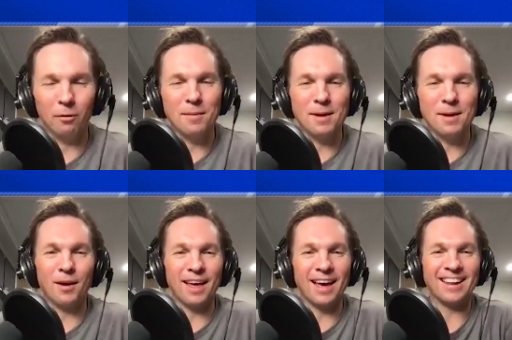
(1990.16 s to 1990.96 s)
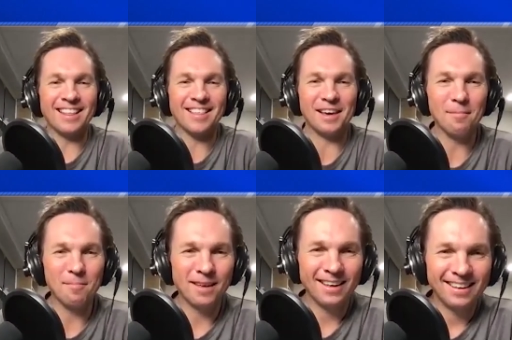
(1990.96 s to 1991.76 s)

What do you mean by that, Sam?